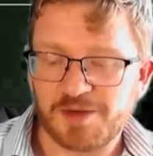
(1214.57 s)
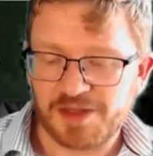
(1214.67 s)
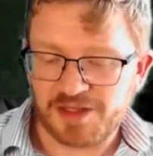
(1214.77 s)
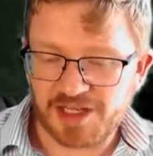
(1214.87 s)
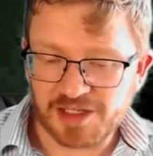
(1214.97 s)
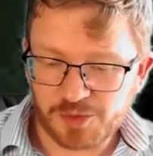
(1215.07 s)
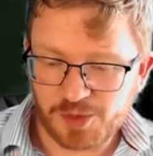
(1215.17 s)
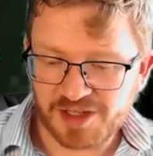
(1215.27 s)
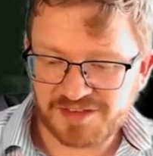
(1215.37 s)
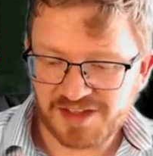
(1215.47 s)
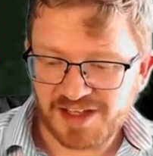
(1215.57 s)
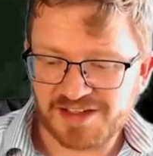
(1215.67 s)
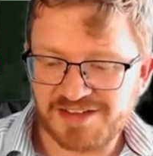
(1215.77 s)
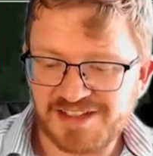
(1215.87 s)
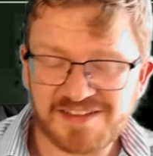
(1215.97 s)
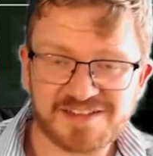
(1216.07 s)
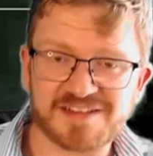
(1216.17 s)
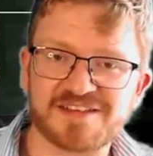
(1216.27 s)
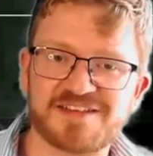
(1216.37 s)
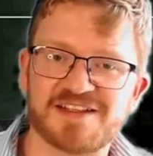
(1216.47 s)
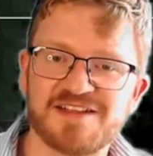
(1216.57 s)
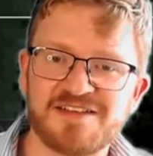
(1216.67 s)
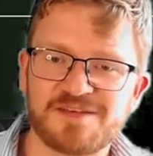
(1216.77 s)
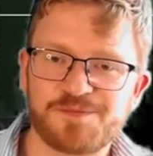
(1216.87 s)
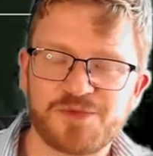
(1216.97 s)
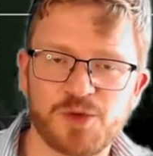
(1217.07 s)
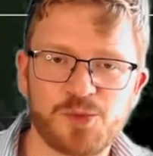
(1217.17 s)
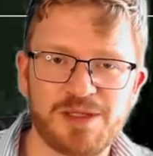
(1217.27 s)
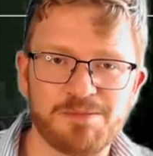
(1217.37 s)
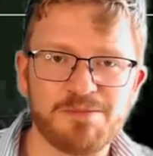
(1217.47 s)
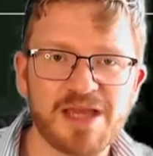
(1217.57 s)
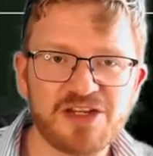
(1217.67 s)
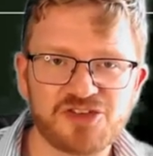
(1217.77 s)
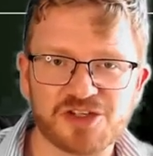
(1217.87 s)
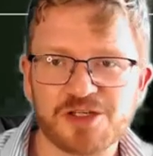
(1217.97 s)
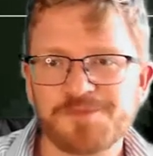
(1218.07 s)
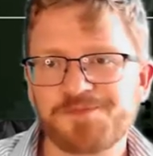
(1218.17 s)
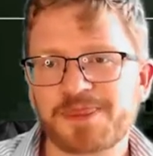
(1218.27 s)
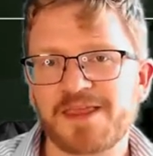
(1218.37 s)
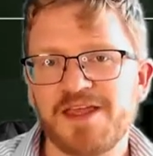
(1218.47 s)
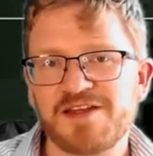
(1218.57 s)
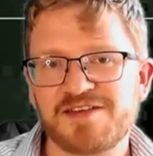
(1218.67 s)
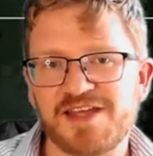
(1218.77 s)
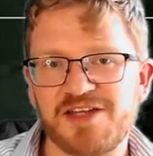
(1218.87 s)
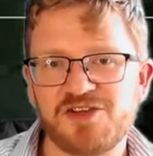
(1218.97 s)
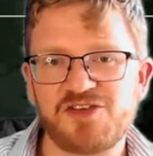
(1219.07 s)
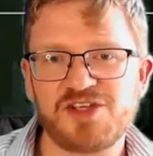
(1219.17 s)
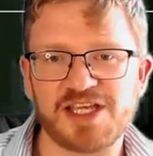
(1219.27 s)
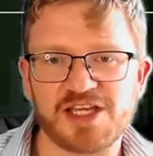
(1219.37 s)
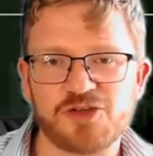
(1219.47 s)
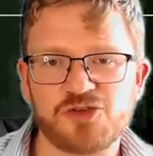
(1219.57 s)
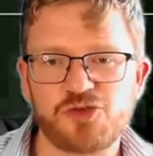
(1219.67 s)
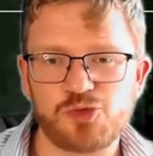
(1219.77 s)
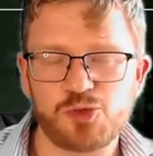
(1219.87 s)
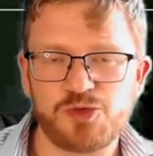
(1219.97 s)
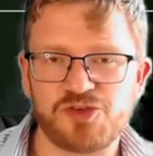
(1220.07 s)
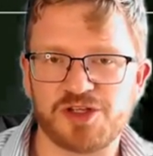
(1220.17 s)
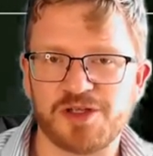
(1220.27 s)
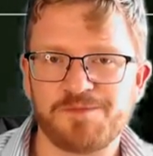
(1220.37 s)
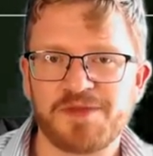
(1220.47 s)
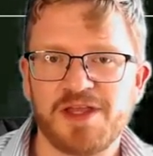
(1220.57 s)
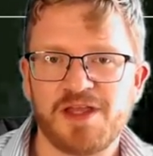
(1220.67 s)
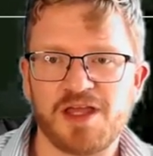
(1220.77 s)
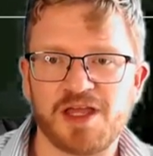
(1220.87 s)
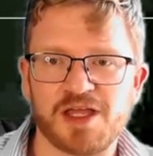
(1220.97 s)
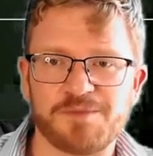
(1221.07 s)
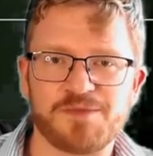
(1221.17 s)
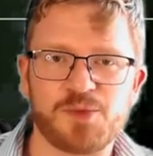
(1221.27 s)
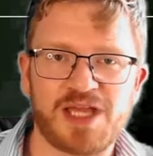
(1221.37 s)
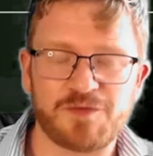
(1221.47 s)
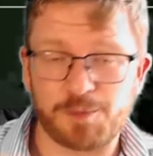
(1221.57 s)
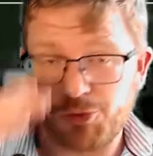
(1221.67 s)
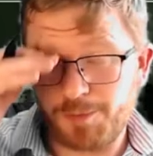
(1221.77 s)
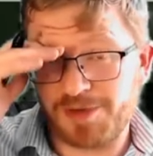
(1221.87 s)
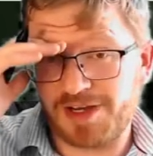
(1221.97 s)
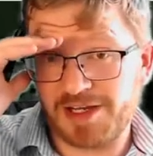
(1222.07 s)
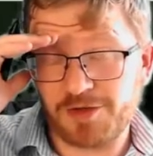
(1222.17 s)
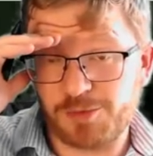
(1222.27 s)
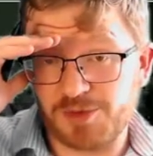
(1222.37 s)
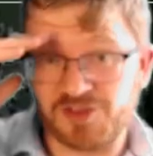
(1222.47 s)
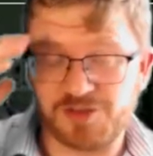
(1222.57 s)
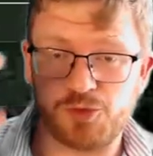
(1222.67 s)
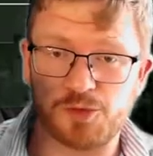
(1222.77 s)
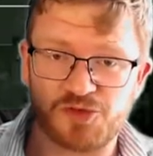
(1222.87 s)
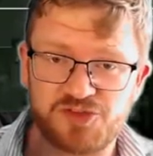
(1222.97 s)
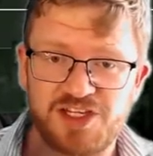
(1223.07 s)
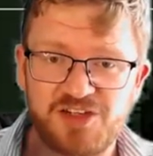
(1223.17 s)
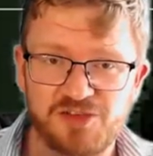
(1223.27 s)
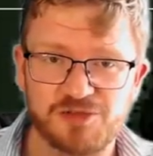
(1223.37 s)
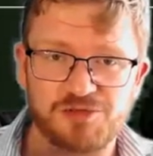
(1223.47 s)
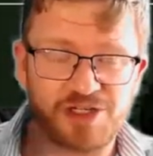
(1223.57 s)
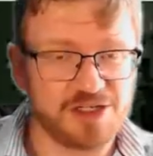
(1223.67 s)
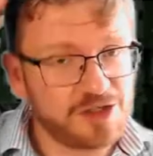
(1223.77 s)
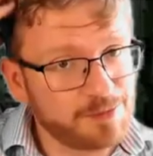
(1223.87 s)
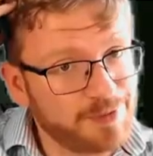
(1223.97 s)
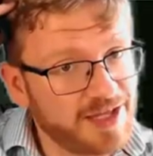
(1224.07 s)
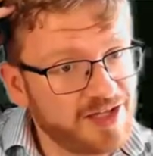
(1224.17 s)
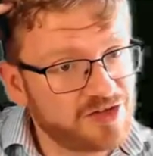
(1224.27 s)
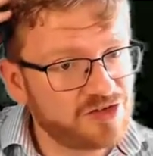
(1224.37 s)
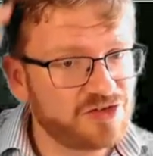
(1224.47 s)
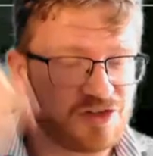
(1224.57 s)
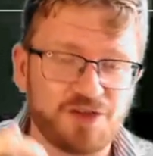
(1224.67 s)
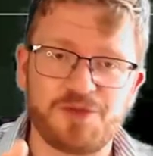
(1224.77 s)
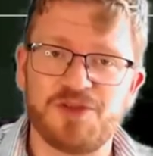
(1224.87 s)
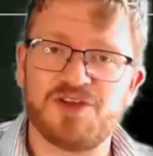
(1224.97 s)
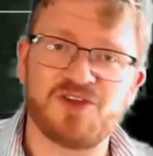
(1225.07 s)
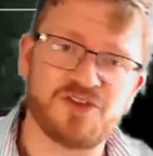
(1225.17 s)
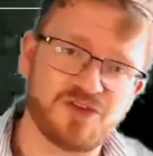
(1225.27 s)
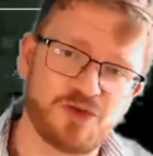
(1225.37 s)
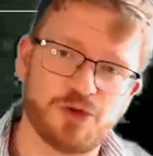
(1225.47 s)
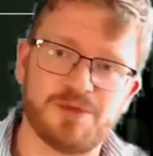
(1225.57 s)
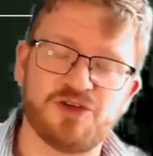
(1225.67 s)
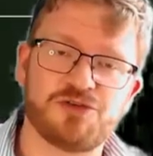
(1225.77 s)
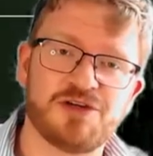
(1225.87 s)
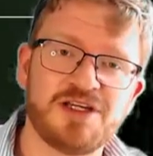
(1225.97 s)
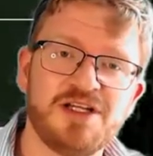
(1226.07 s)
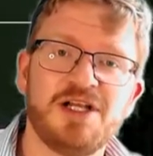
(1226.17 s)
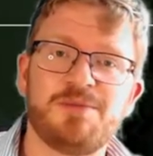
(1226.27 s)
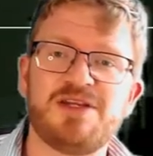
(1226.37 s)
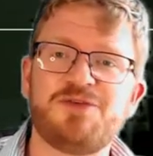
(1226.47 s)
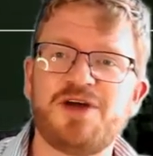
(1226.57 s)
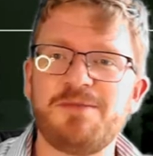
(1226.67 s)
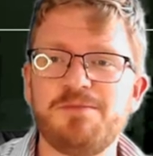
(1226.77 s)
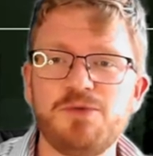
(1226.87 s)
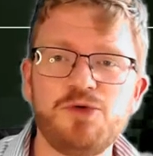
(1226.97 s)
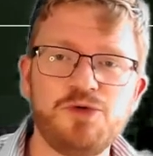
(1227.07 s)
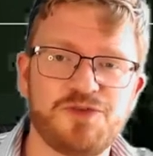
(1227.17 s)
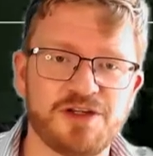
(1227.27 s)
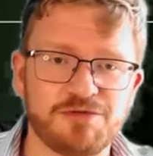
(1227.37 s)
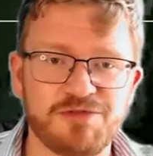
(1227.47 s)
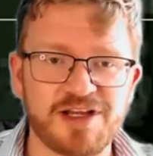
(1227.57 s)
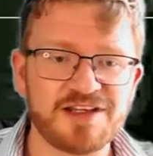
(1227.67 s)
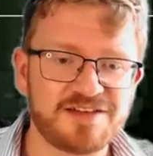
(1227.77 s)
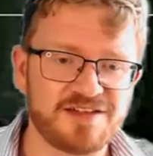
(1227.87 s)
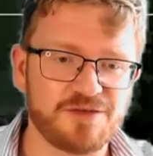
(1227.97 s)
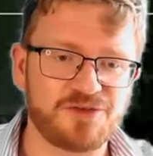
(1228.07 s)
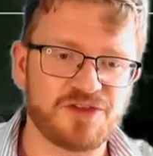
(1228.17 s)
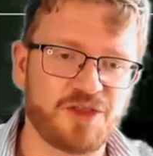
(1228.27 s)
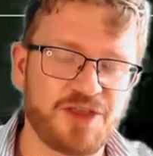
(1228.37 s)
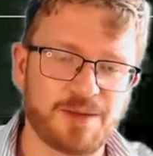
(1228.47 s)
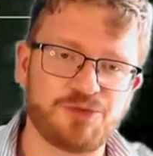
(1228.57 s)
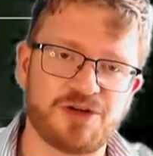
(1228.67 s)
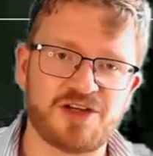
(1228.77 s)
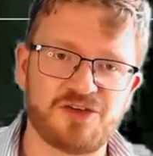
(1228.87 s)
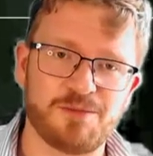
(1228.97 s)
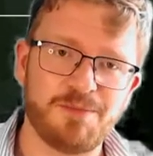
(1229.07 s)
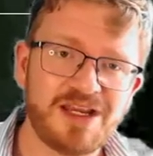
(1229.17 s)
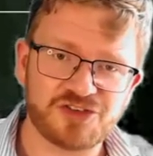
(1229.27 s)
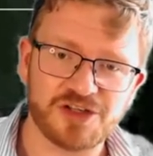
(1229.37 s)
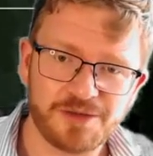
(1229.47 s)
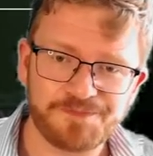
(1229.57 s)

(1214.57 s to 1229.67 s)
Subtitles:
In other words, distances that we measure tend to get shorter. We have a proper length, which is if you're stationary compared to the distance that you're measuring. But if I'm moving relative to the thing I'm trying to measure,